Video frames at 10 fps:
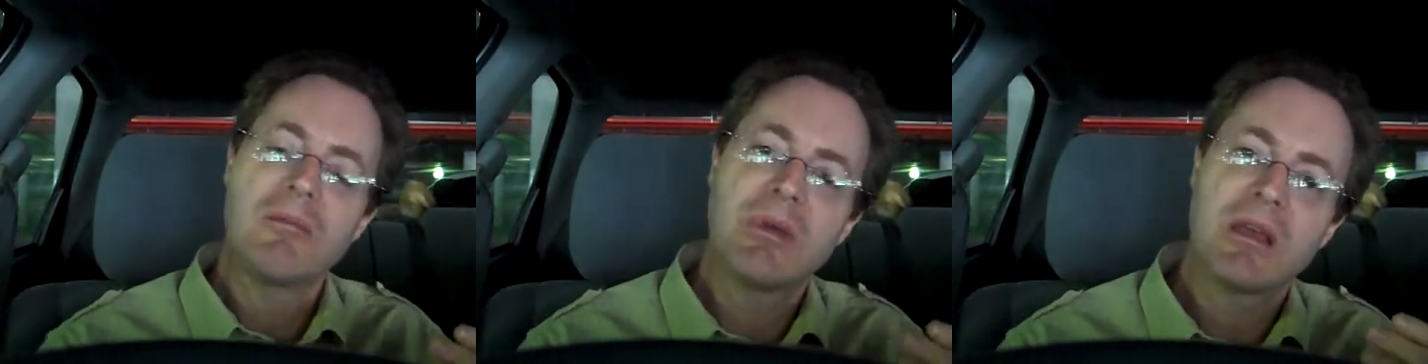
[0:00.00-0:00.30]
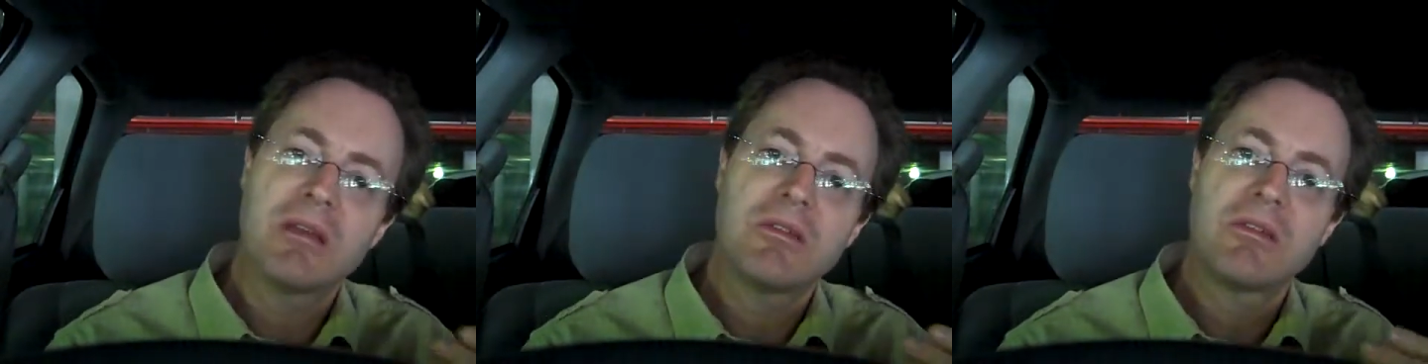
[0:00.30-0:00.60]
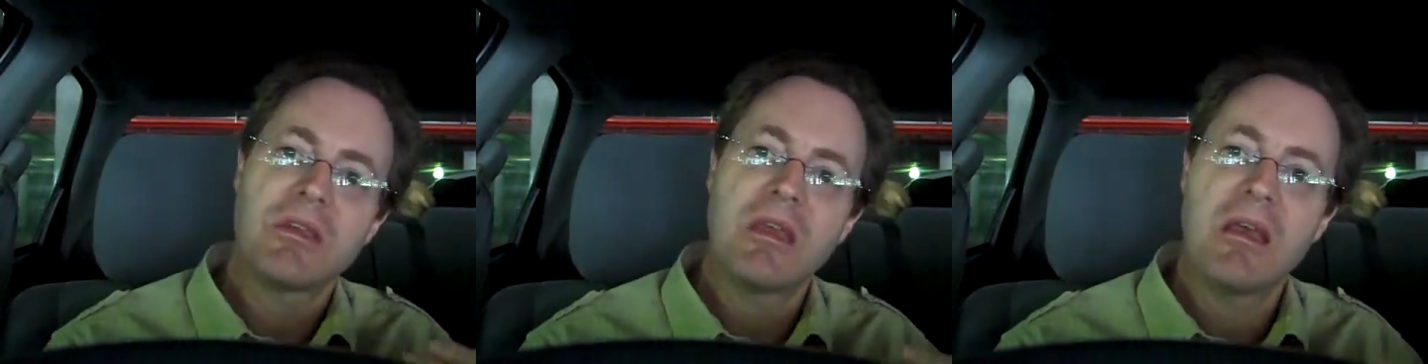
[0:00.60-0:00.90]

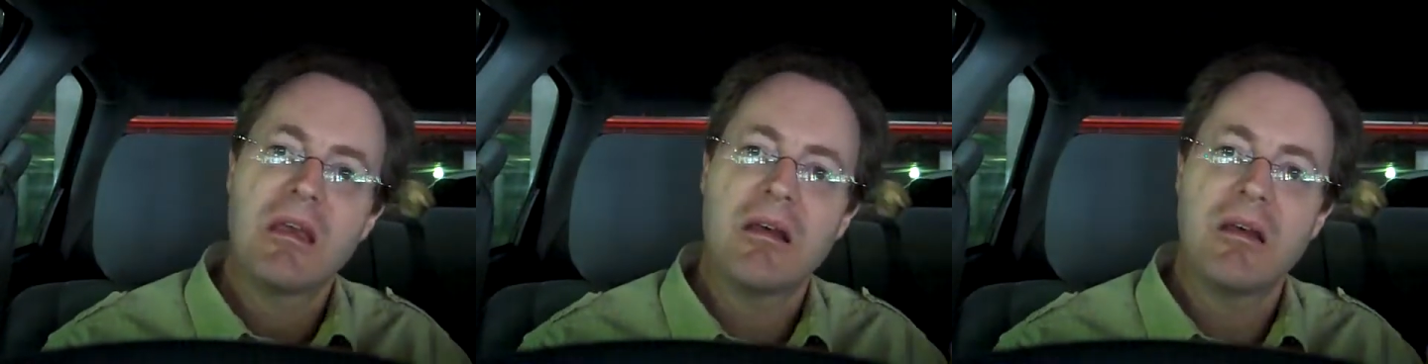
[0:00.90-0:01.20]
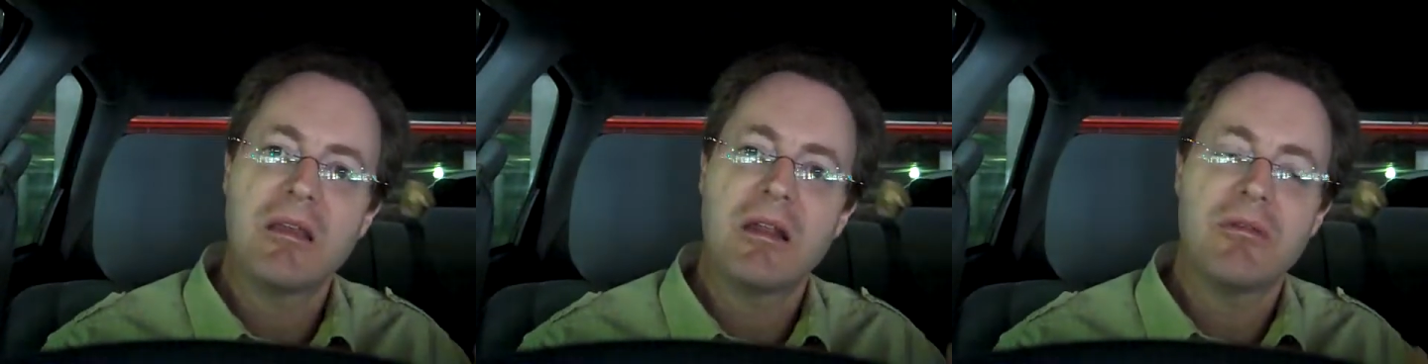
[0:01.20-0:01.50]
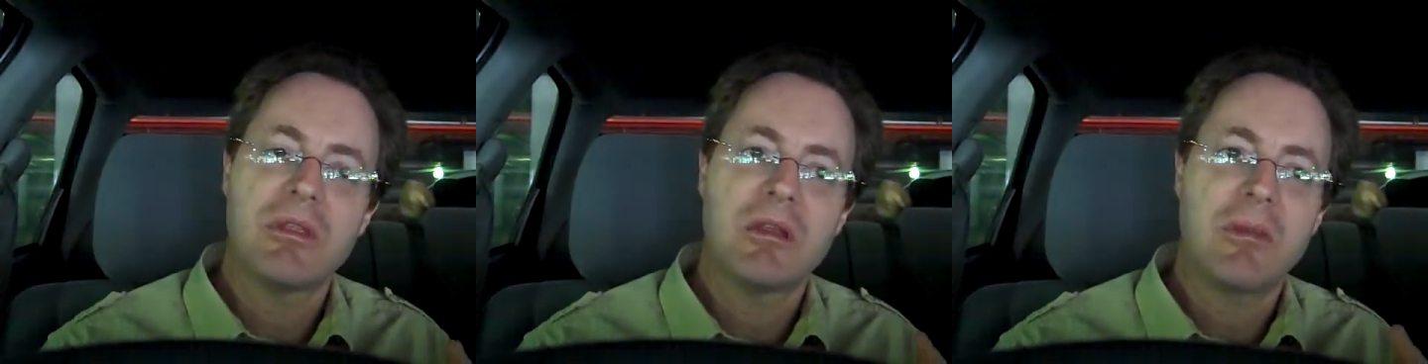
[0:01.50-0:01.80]
because
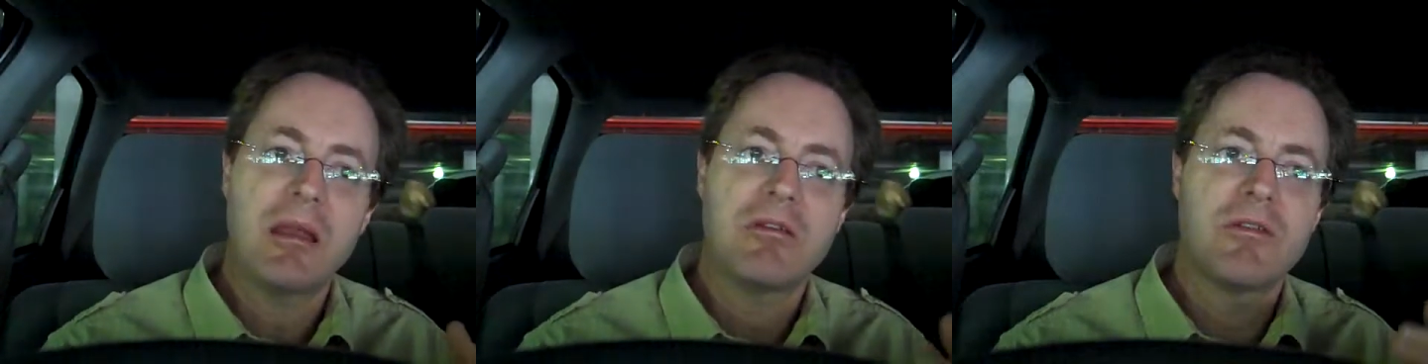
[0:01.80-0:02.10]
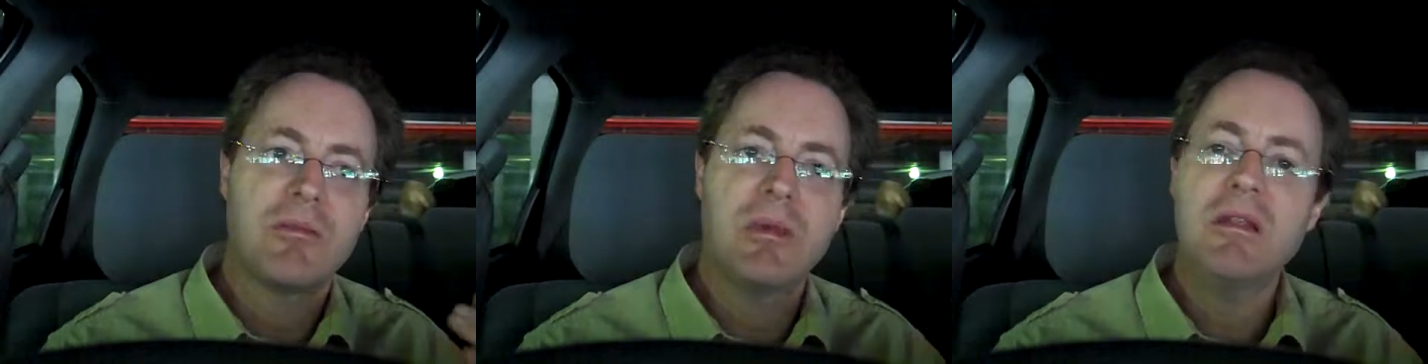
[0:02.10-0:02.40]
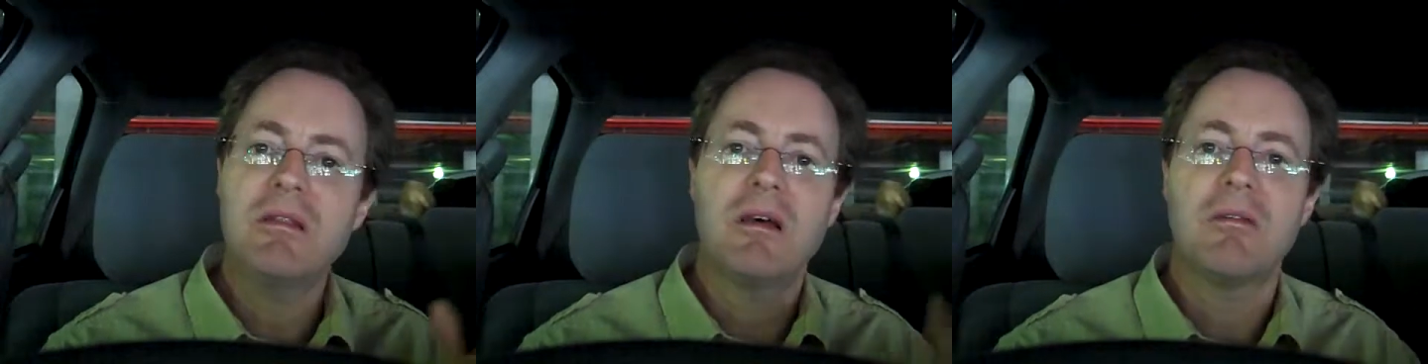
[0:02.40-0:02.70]
within a matter of a
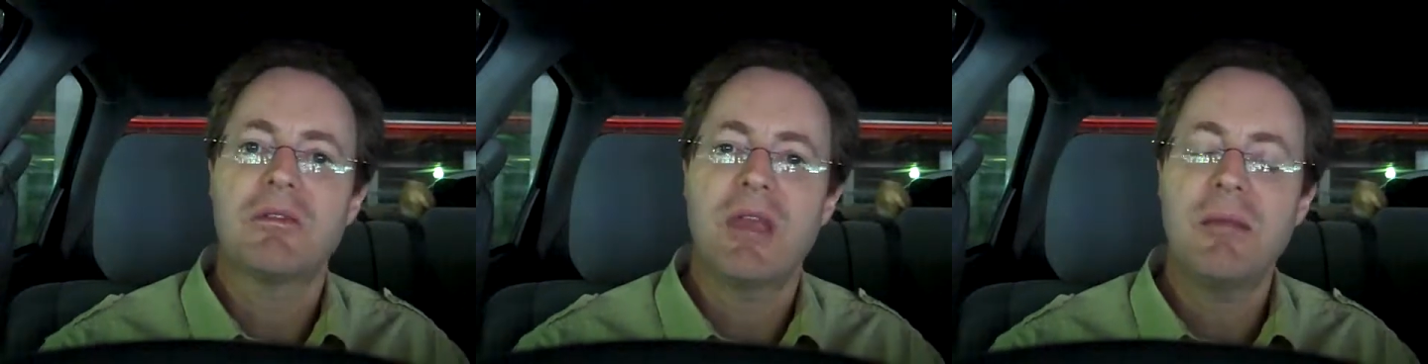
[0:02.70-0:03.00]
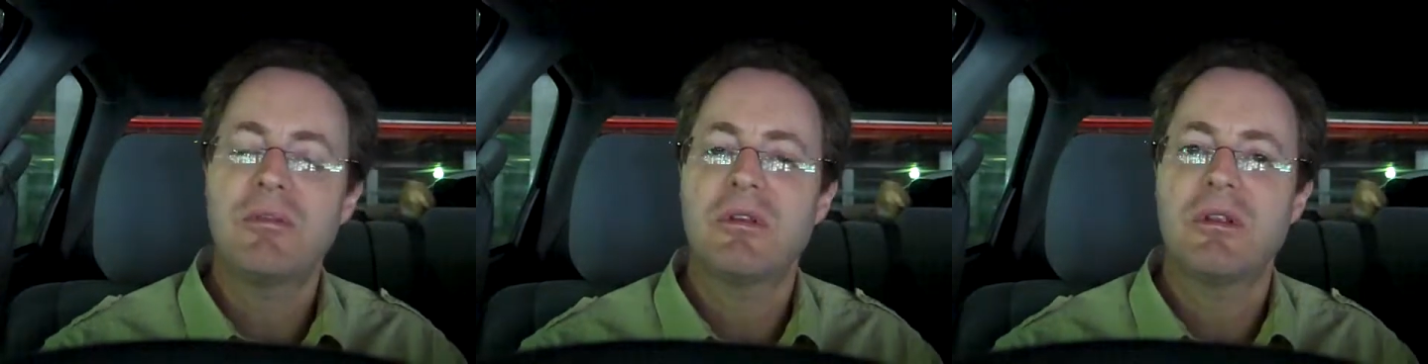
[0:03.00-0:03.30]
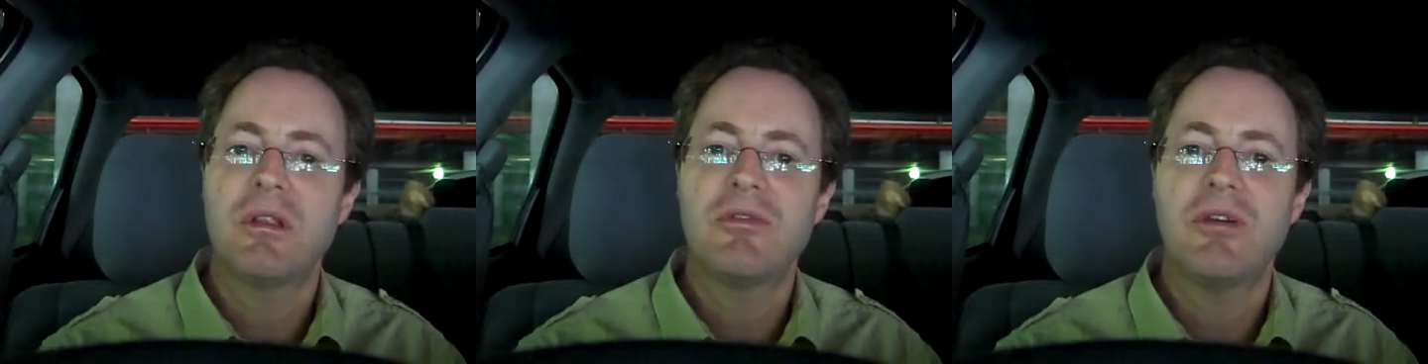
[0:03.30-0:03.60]
minute I was
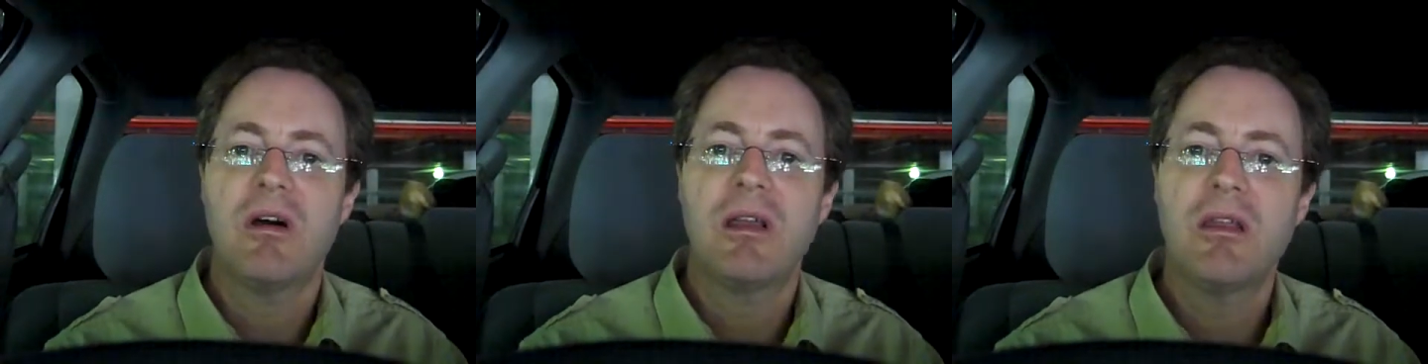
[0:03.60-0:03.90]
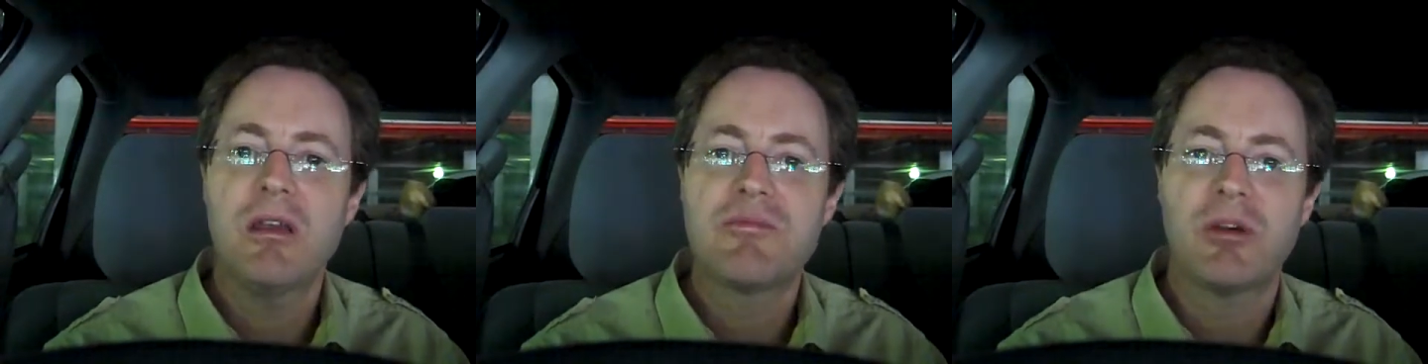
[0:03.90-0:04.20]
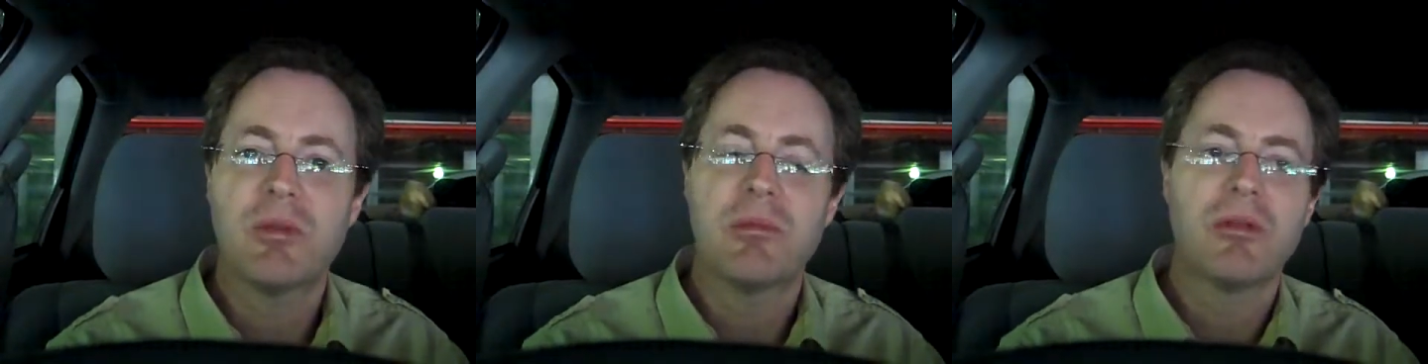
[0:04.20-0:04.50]
absolutely fine, no
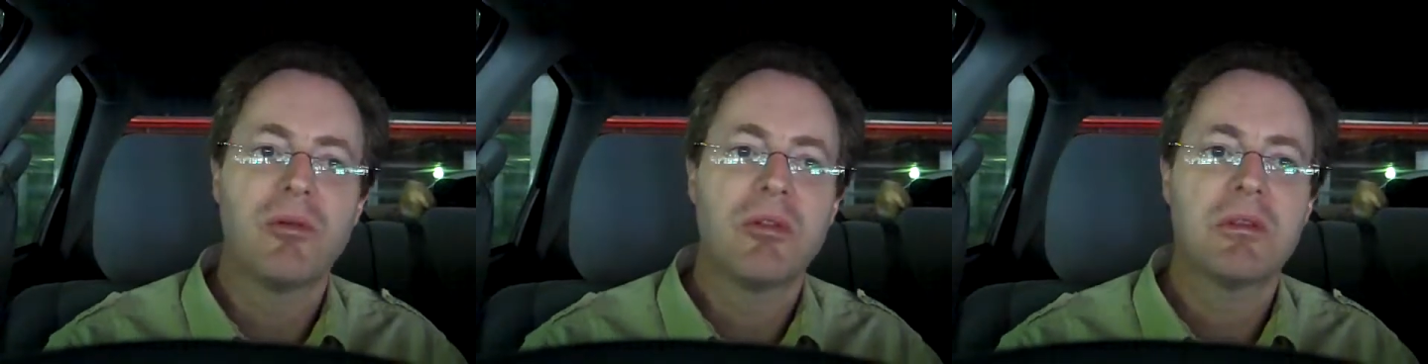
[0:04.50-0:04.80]
problem at all.